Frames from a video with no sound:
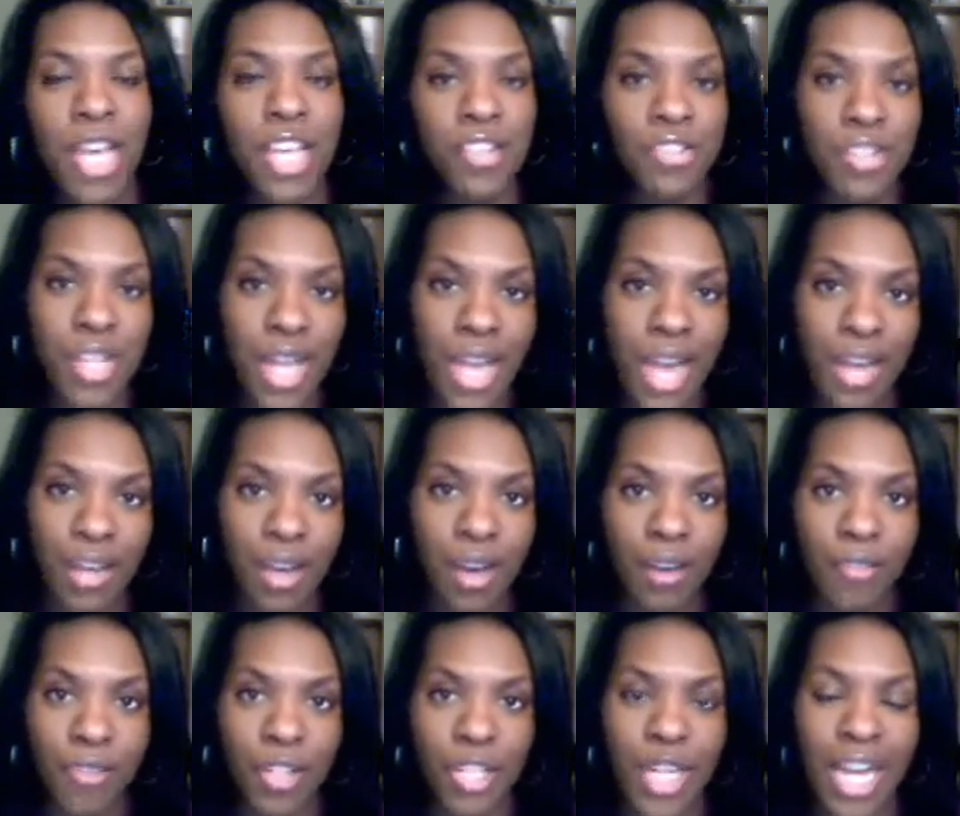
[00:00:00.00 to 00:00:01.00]
Yesterday I
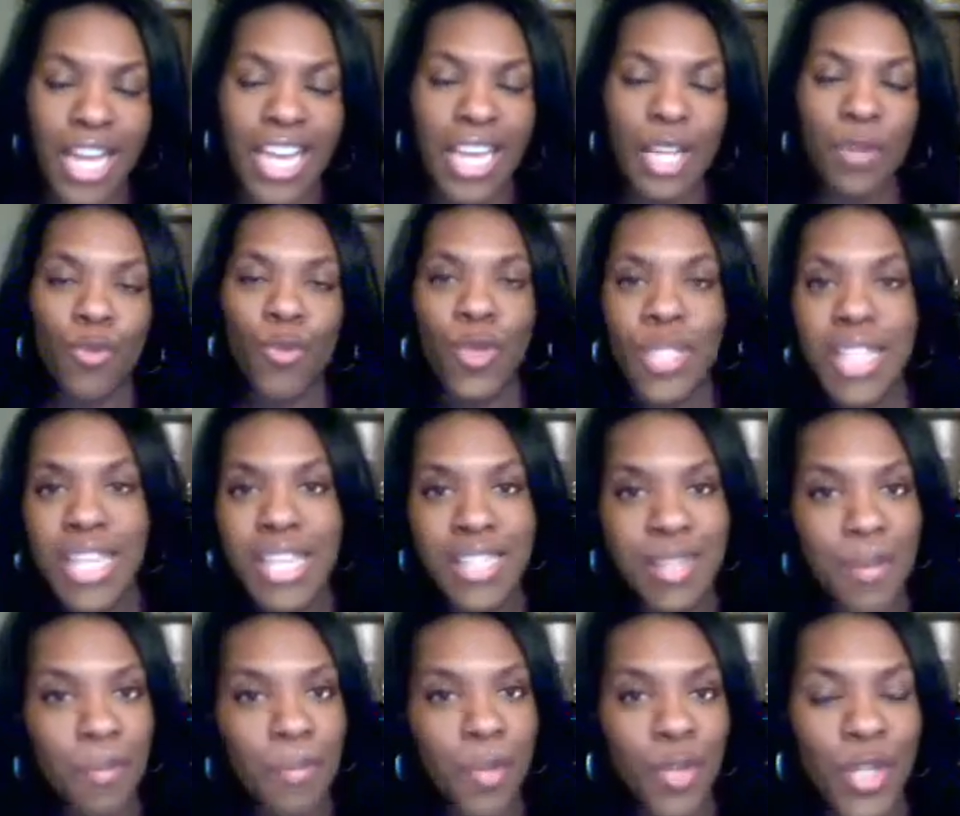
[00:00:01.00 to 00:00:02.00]
covered a really
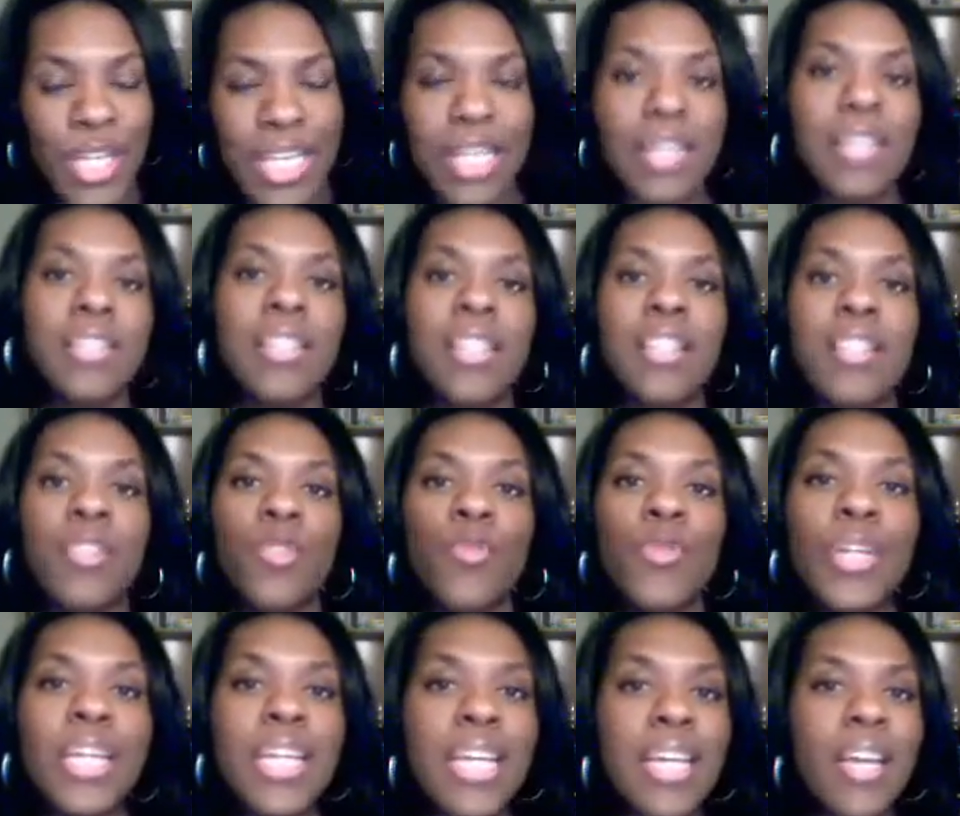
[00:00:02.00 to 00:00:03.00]
simple, easy
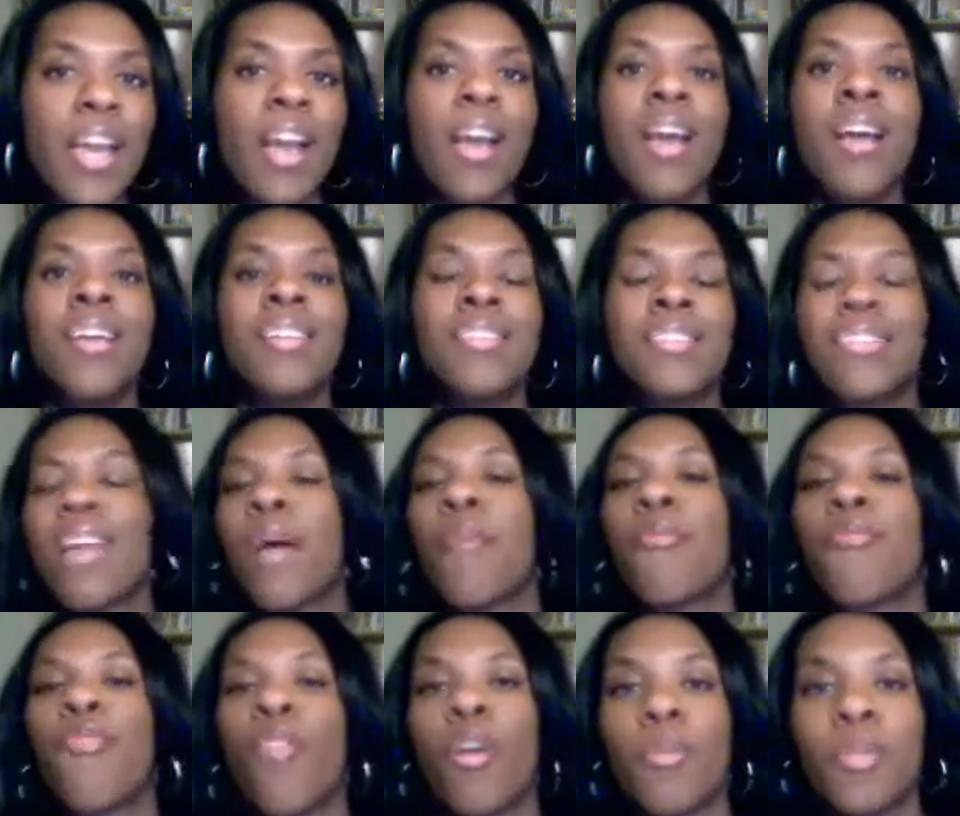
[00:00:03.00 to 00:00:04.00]

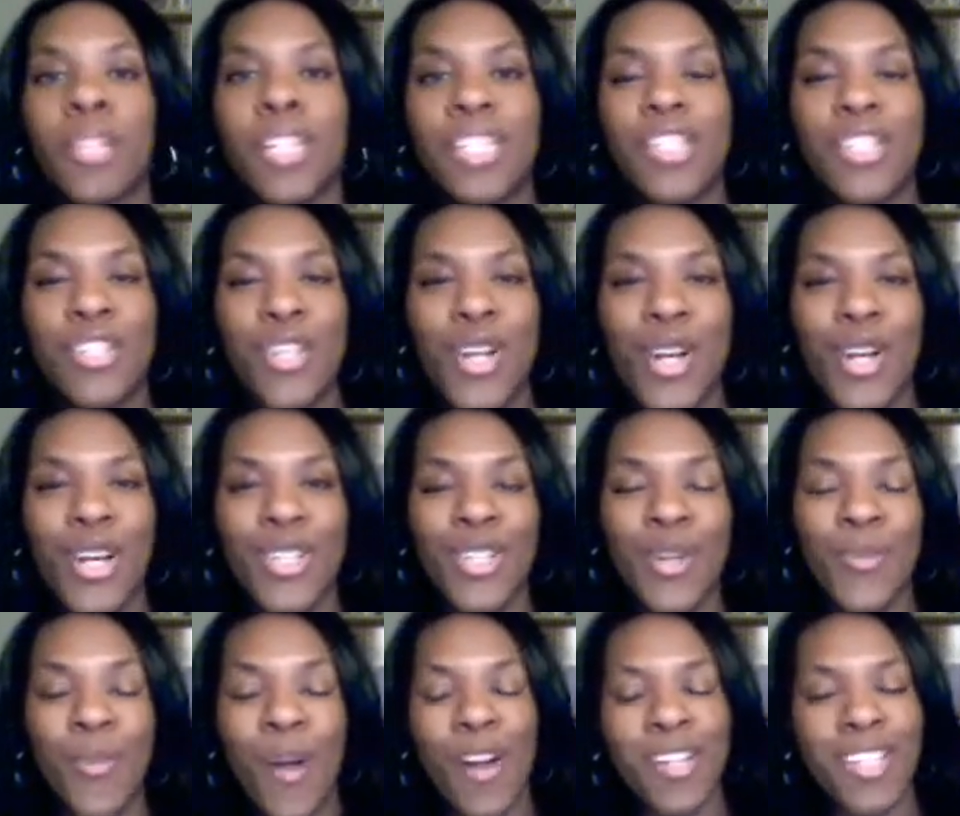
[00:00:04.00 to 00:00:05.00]
three-step formula to turn
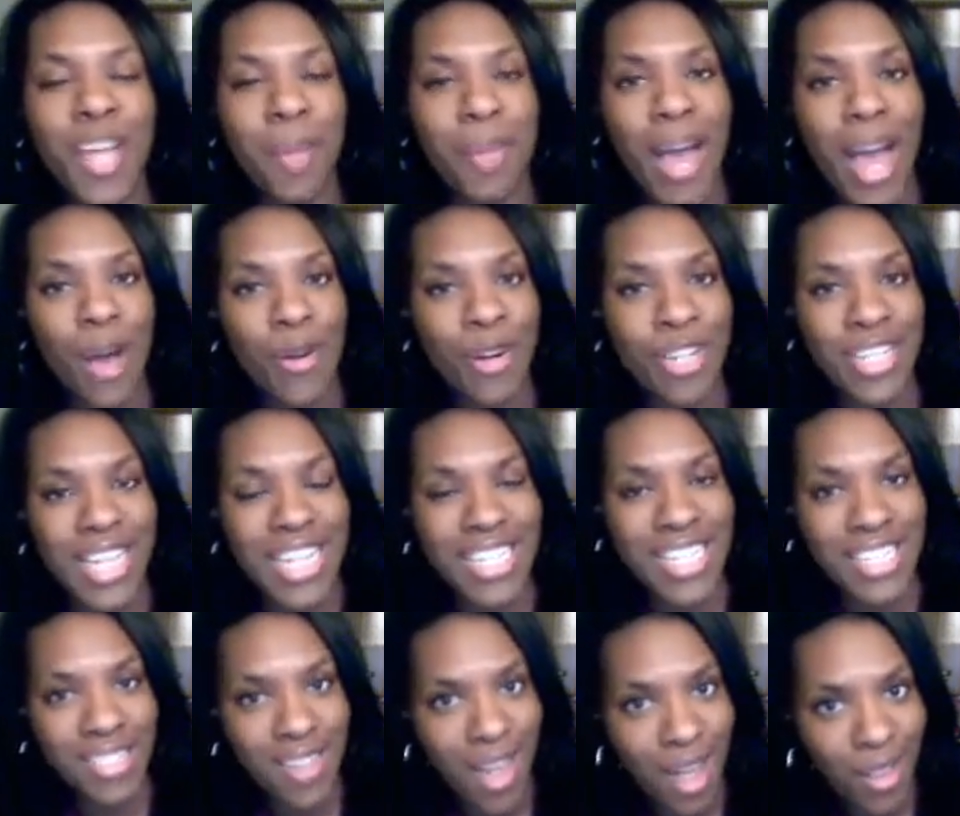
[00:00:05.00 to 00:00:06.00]
your part-time hours
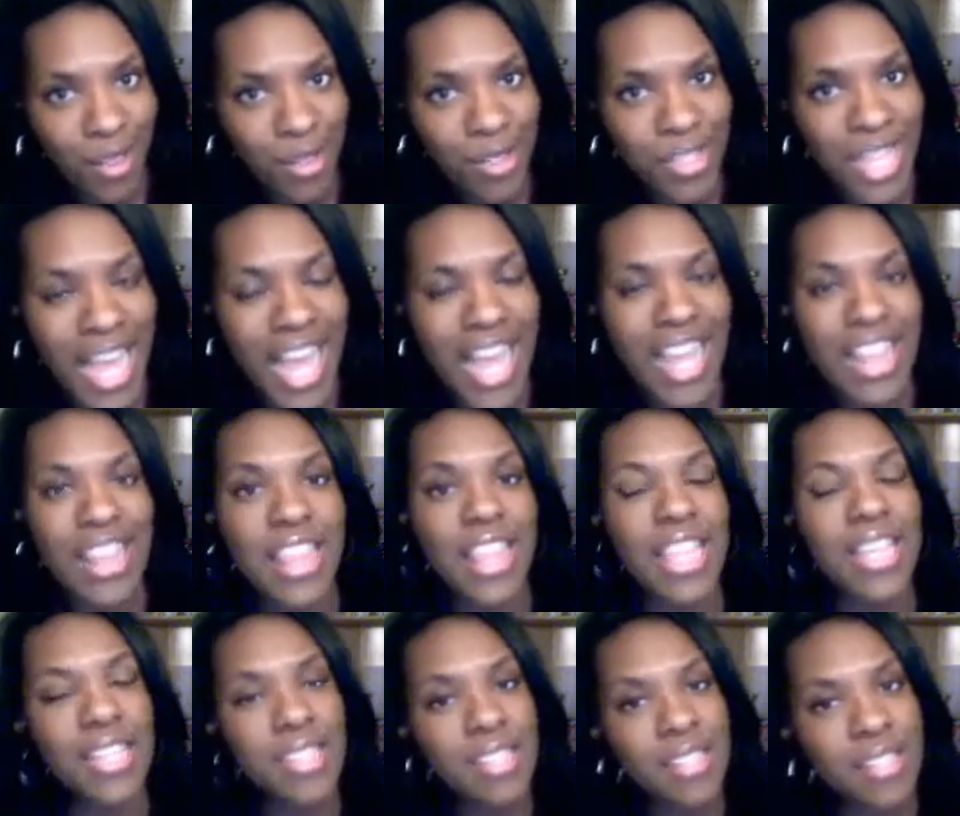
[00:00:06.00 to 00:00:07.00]
into dollars, and
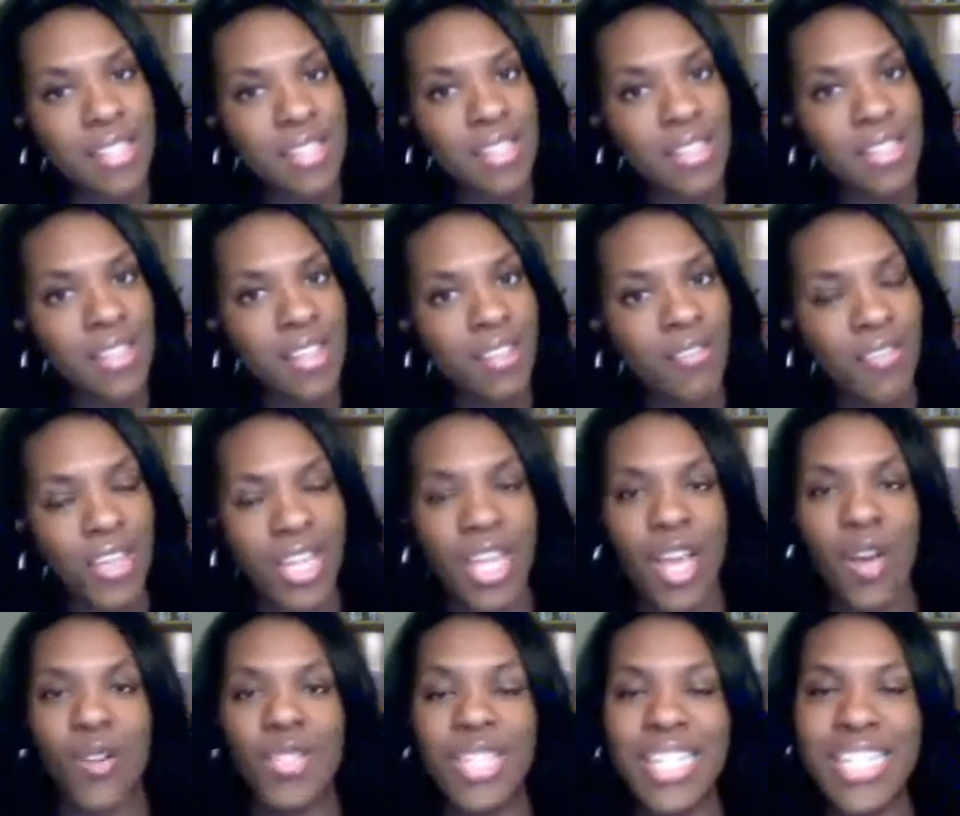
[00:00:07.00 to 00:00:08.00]
this
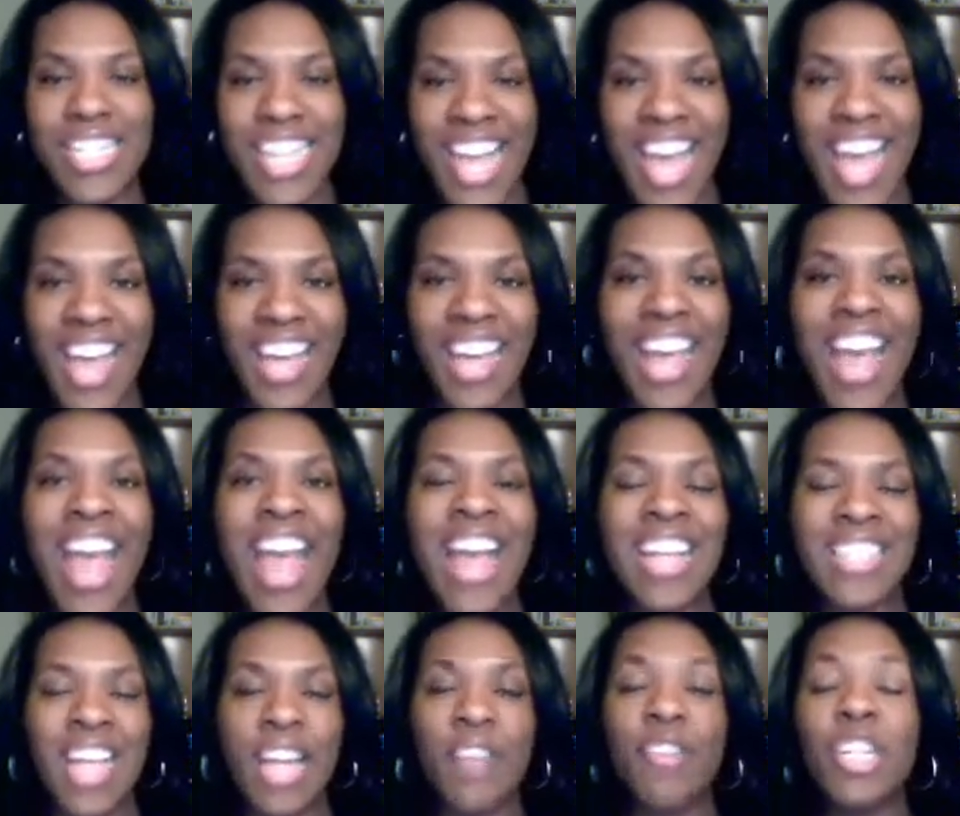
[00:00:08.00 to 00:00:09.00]
video today
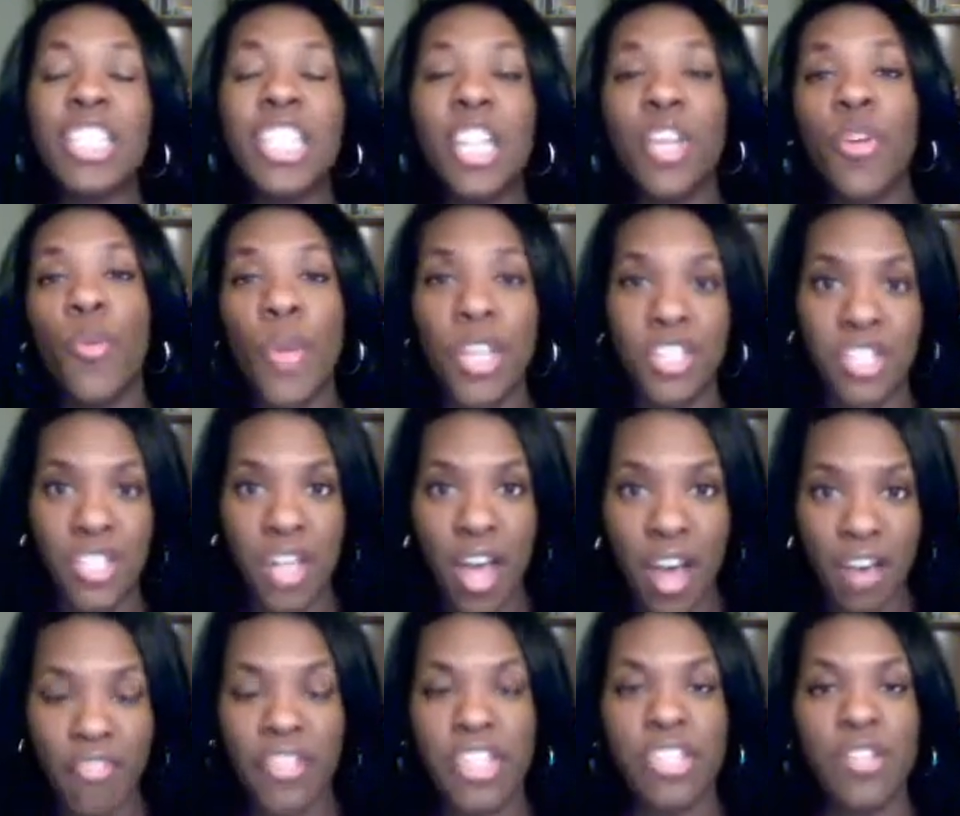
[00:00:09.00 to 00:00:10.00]
is kind of a continuation
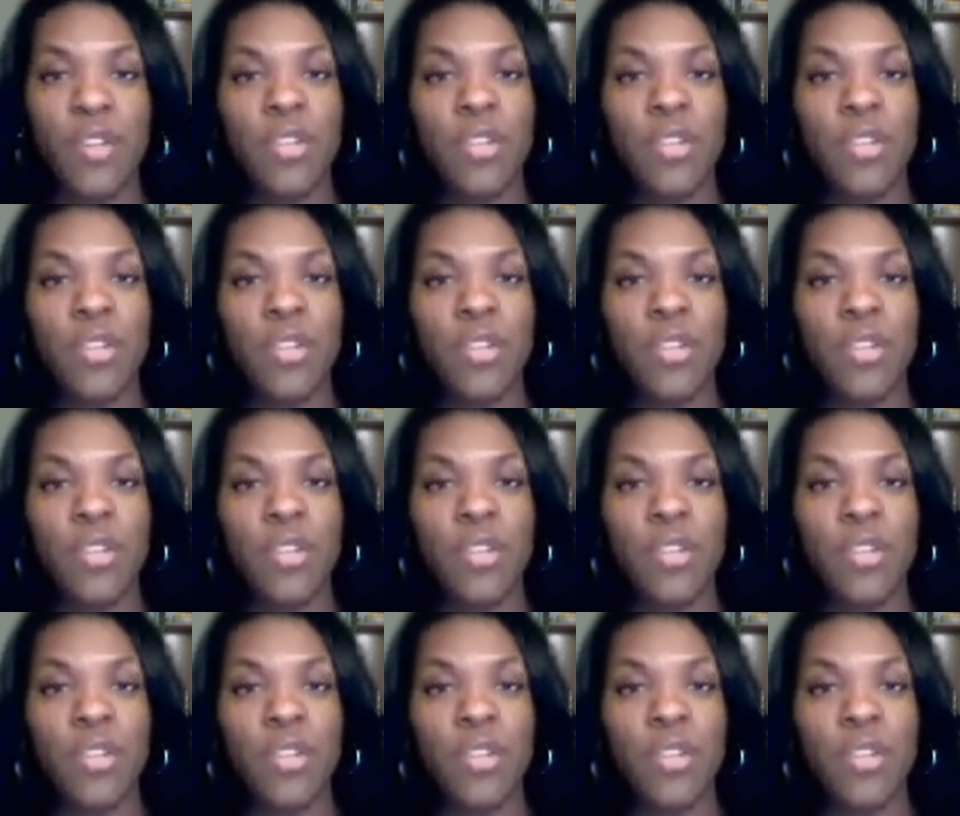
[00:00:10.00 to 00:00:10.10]
of it.